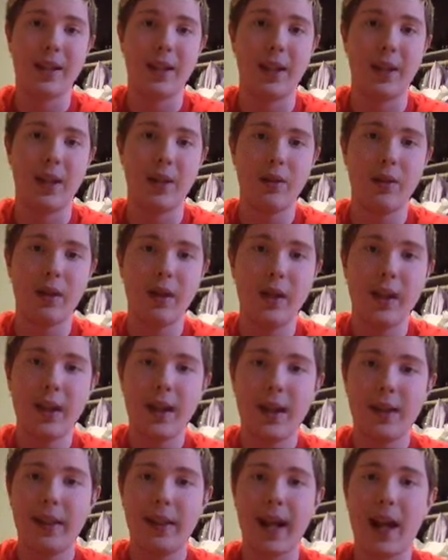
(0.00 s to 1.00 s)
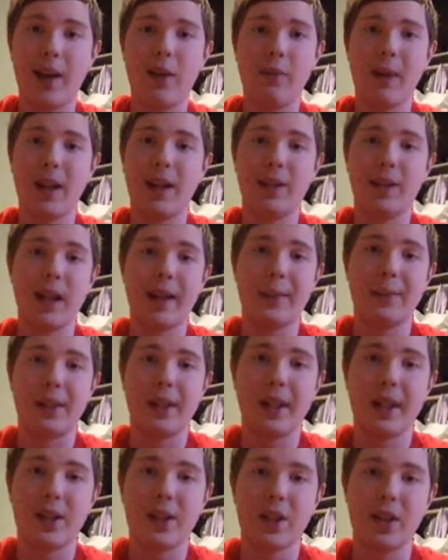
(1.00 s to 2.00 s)
You know, like I don't make a lot of
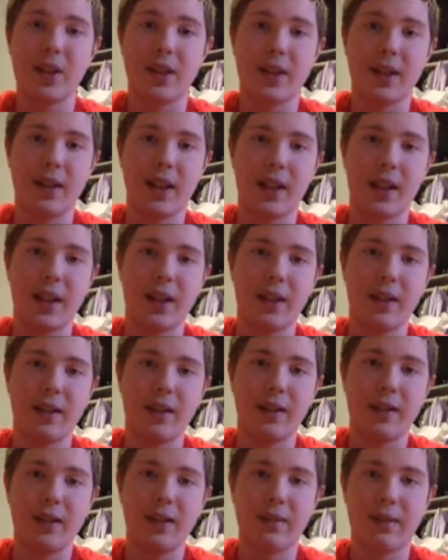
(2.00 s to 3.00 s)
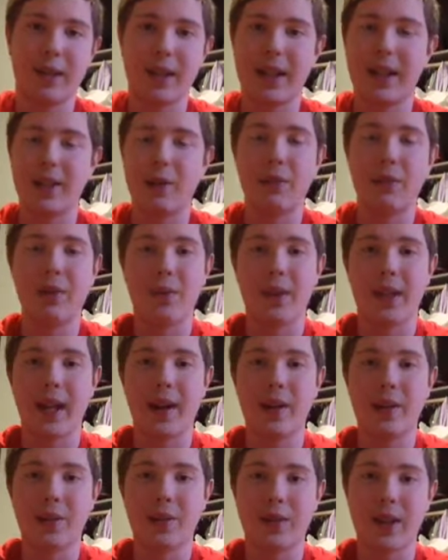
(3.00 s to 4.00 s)
predictions, and because I don't know the
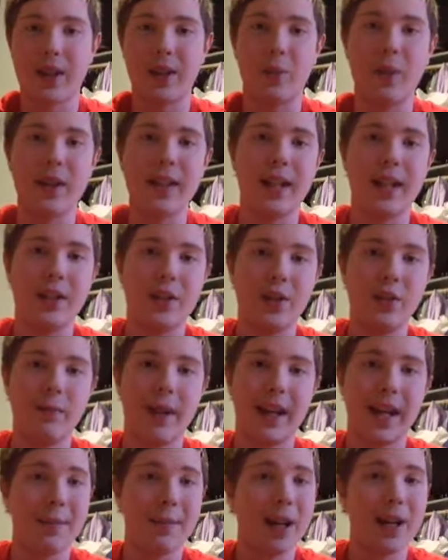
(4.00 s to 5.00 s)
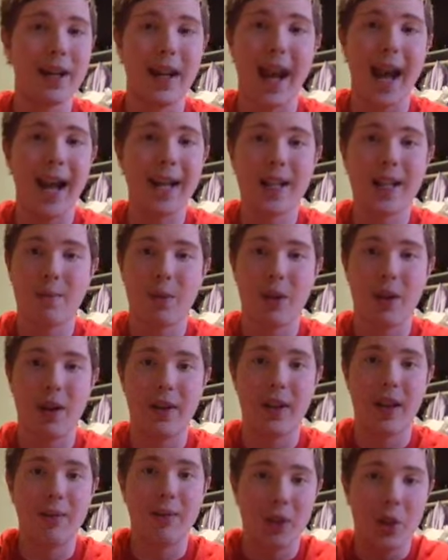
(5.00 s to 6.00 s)
characters, and the ones I do make, I'm not an expert on
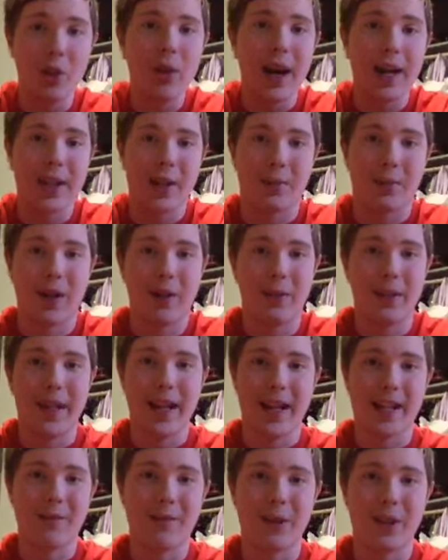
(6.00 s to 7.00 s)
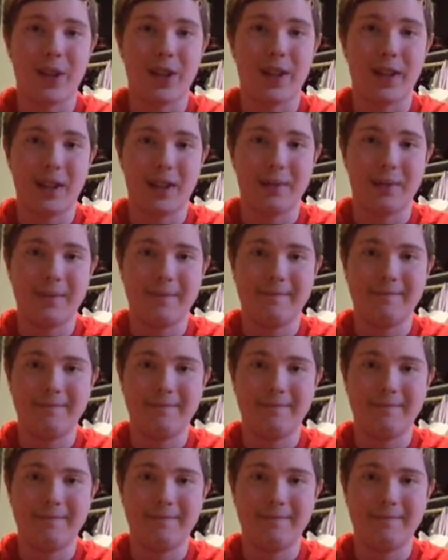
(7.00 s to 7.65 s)
them. You guys are probably experts on them.